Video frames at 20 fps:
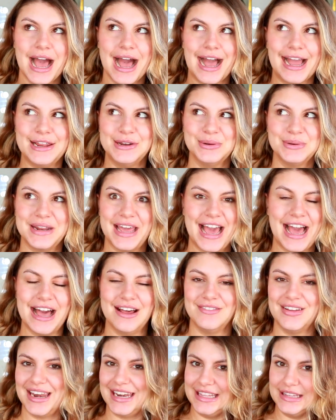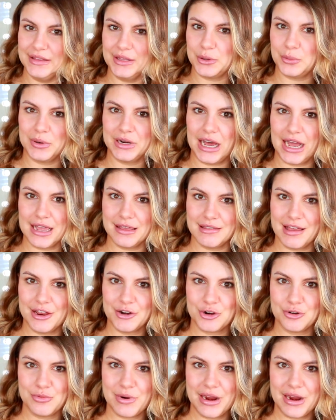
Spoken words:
I don't have any liquid eyeliner